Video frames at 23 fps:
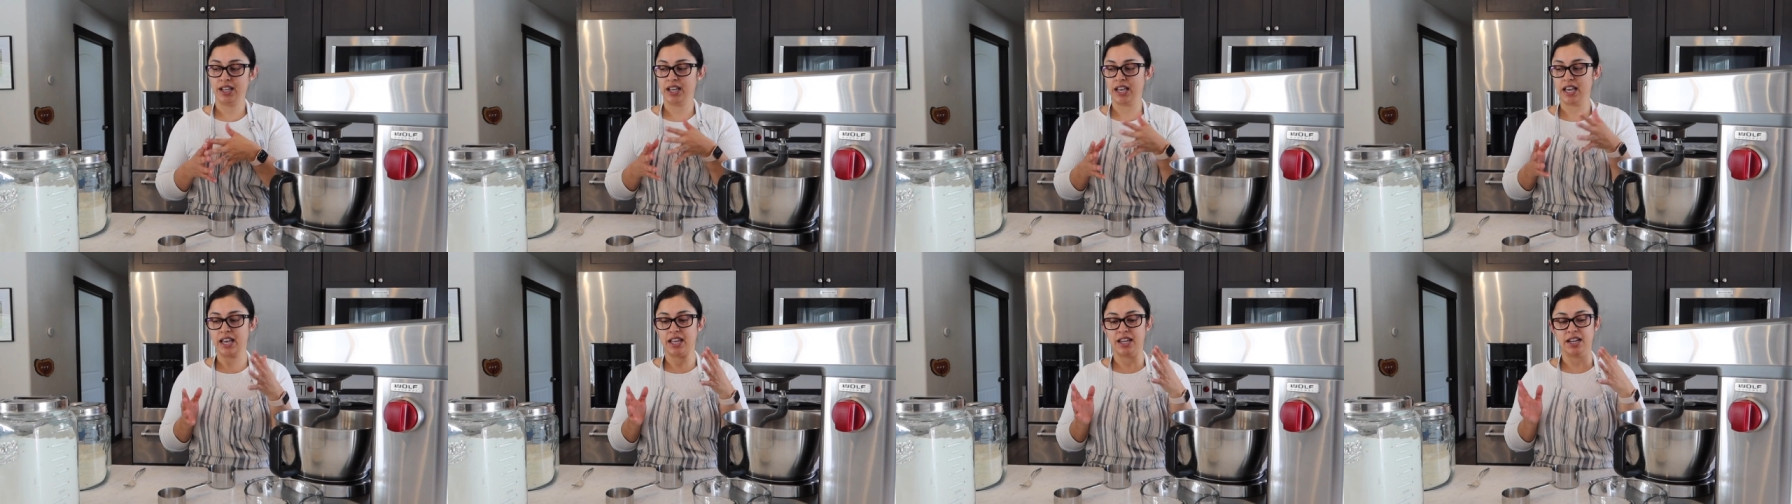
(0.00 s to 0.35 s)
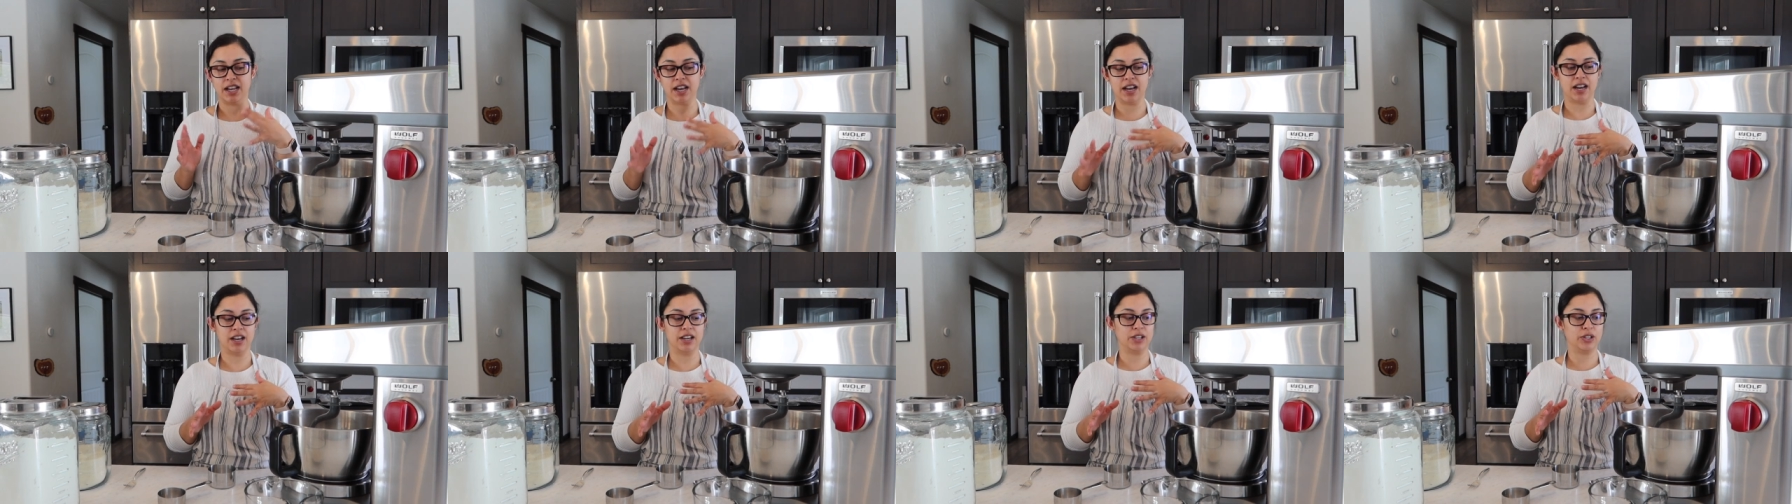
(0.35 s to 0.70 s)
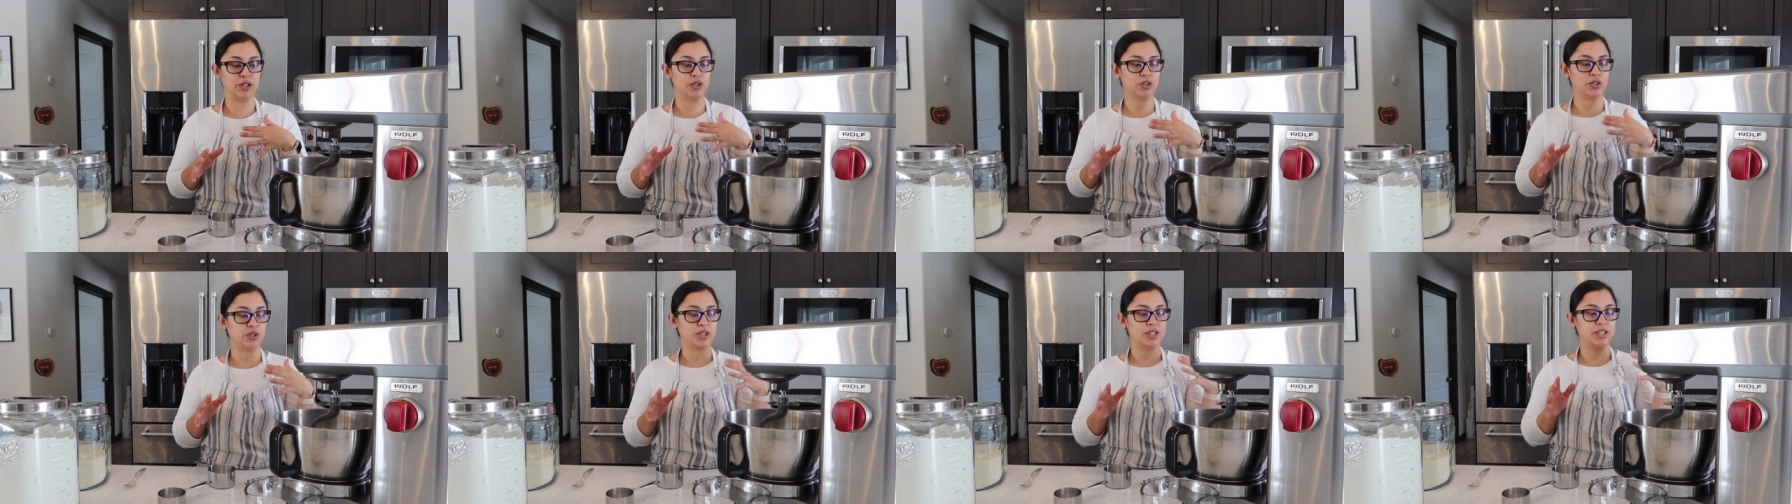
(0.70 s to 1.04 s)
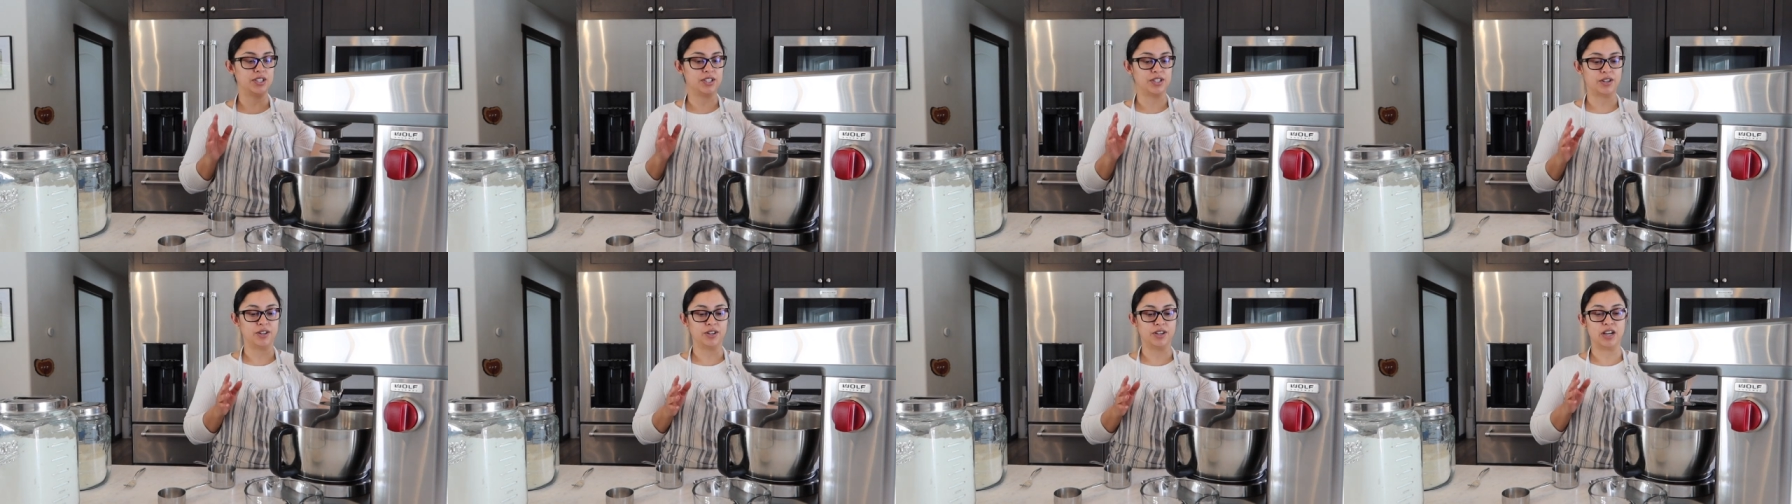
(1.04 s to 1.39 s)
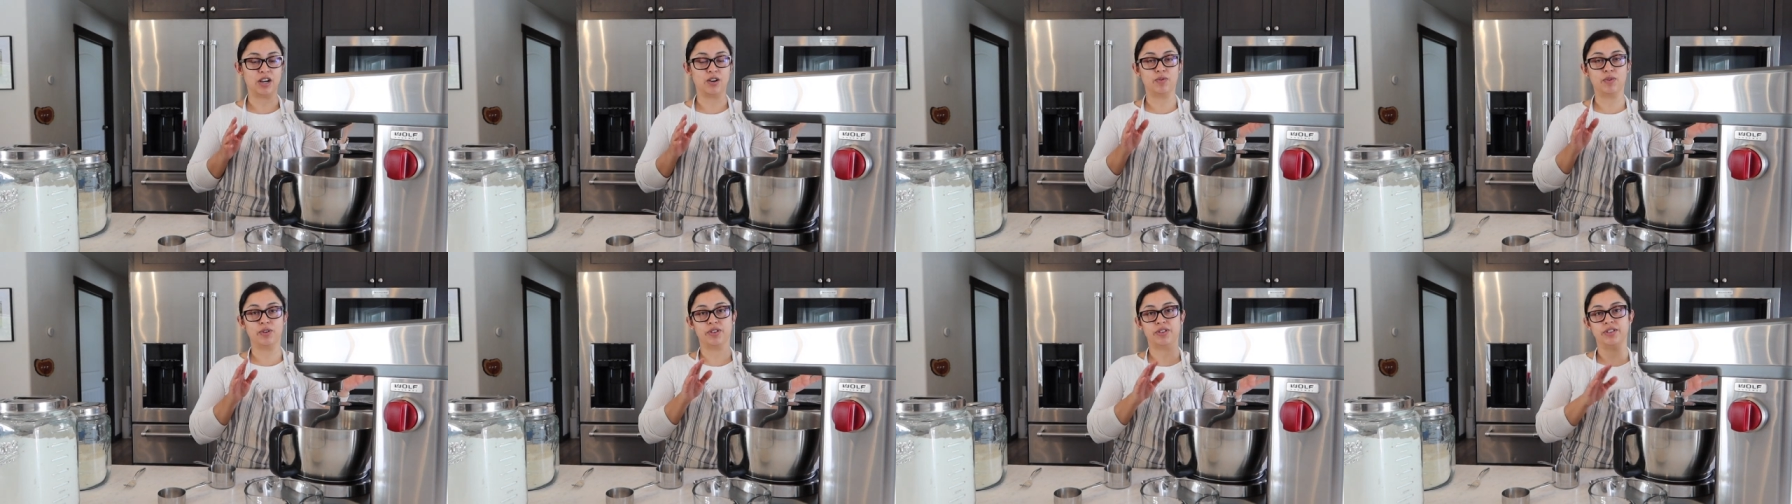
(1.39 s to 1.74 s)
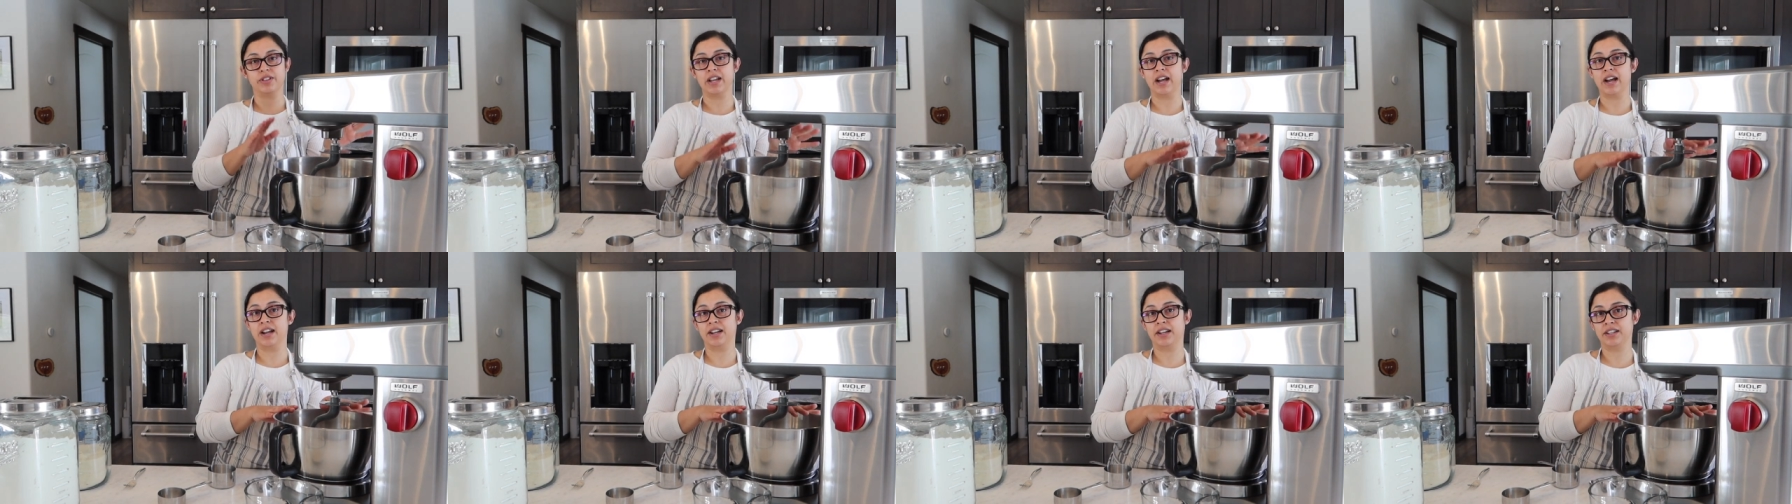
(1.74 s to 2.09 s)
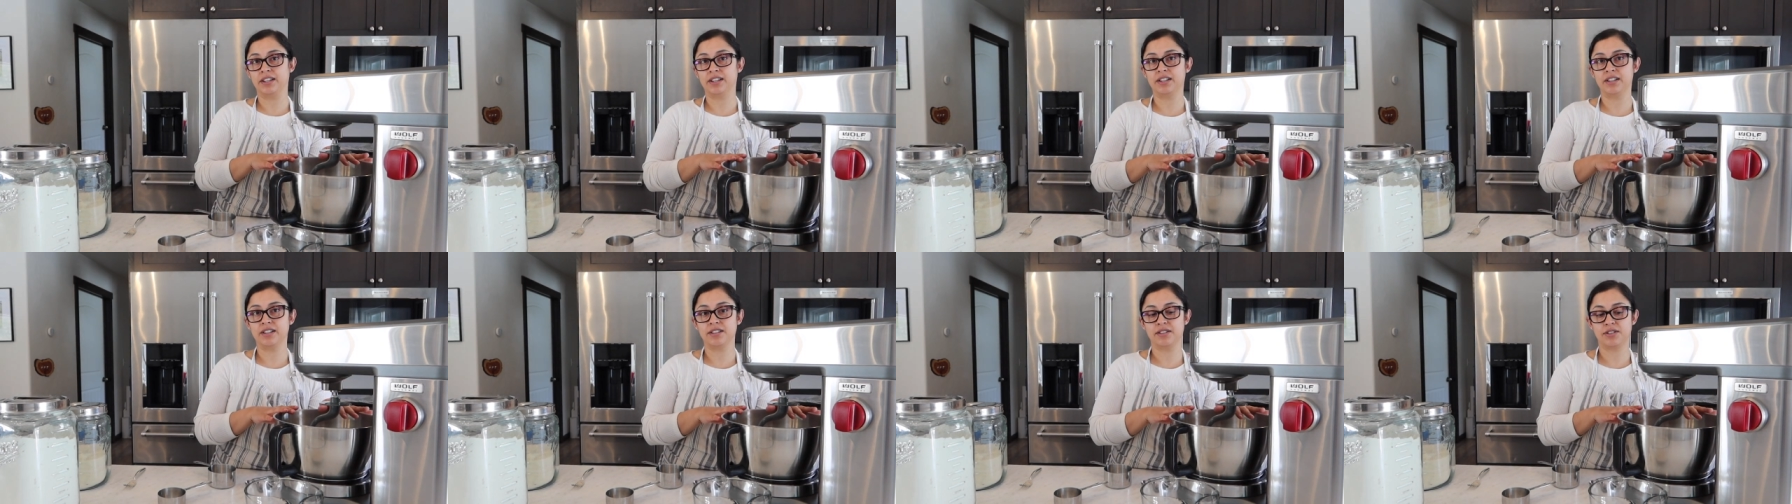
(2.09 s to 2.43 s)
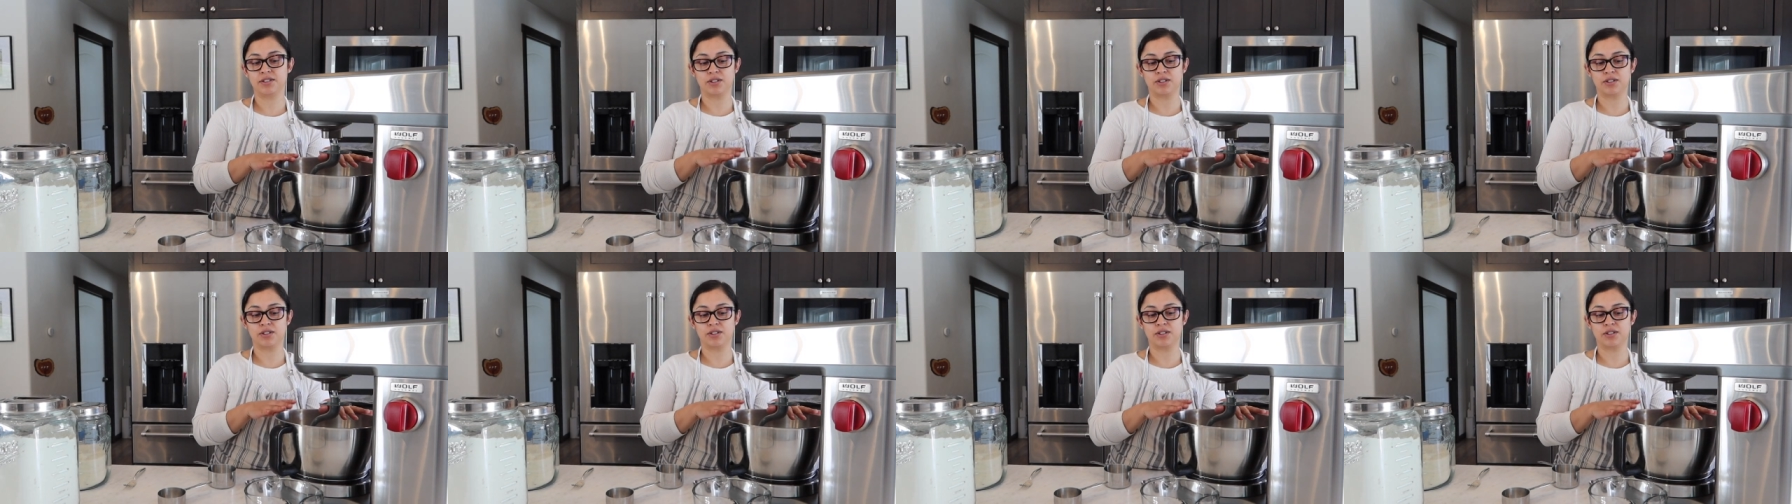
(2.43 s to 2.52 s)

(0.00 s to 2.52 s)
and I usually start out with 9,